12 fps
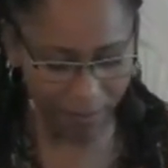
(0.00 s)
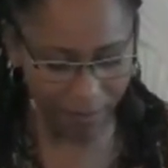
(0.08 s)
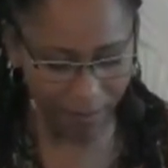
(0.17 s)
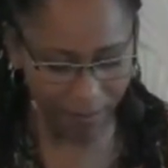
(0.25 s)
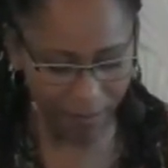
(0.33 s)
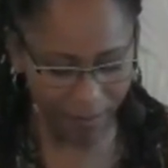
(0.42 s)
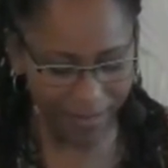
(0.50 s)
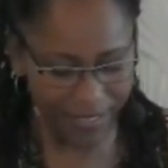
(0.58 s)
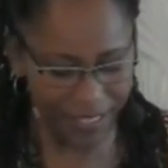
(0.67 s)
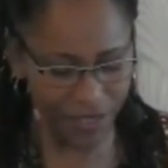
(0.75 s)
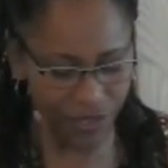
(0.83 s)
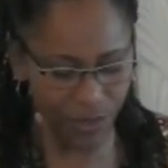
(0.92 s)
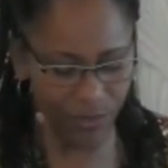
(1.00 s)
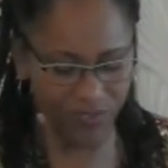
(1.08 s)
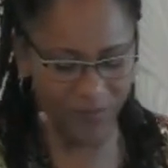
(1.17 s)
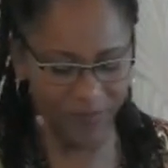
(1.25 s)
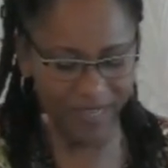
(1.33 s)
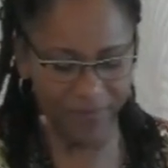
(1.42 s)
I can use
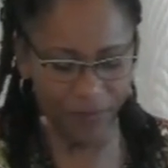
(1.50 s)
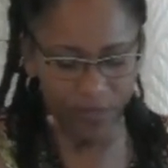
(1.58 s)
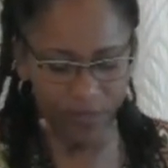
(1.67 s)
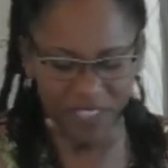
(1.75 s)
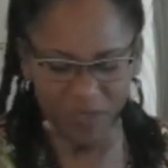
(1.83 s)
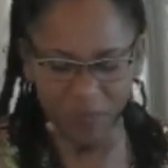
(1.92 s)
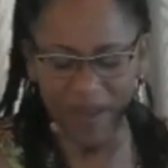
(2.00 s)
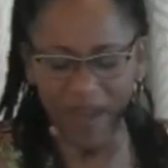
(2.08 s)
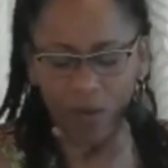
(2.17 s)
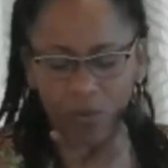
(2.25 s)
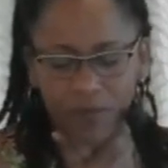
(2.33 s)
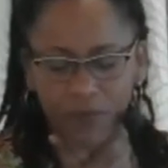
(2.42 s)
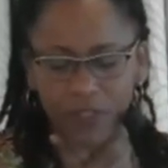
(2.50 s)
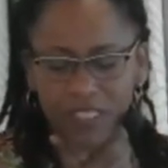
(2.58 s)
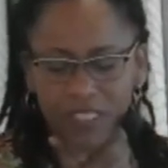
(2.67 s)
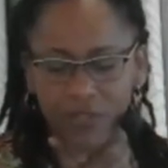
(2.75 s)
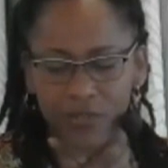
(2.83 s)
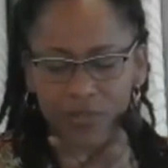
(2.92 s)
my voice powerfully
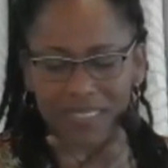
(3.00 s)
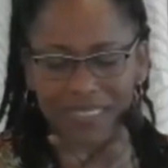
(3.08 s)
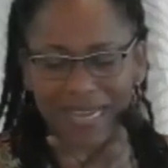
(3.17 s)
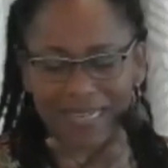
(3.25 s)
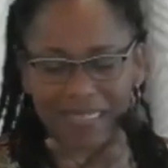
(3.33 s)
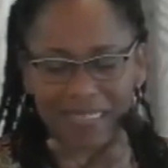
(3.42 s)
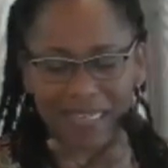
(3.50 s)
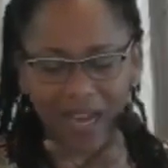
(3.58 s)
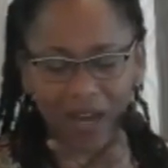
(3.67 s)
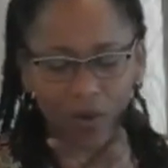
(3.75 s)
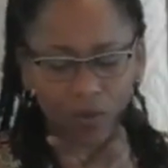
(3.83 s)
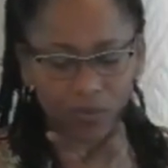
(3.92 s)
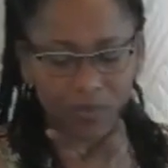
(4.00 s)
to stand out